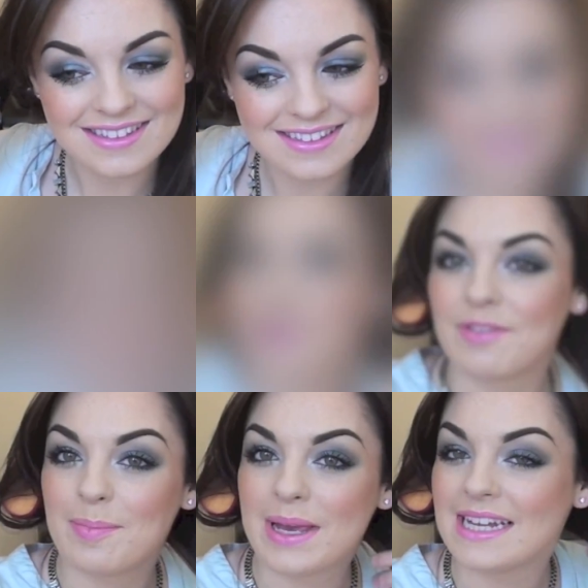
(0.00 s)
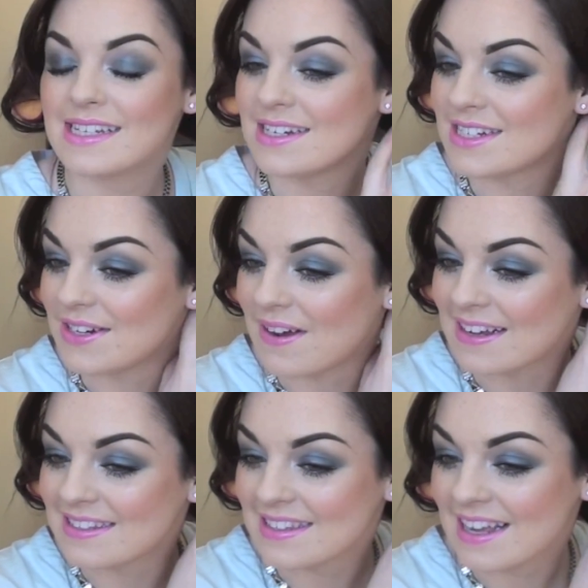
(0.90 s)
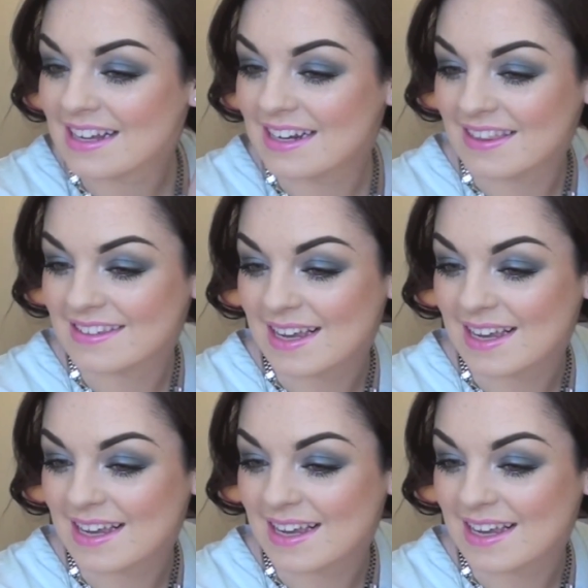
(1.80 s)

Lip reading: So I'm going to repeat and do exactly the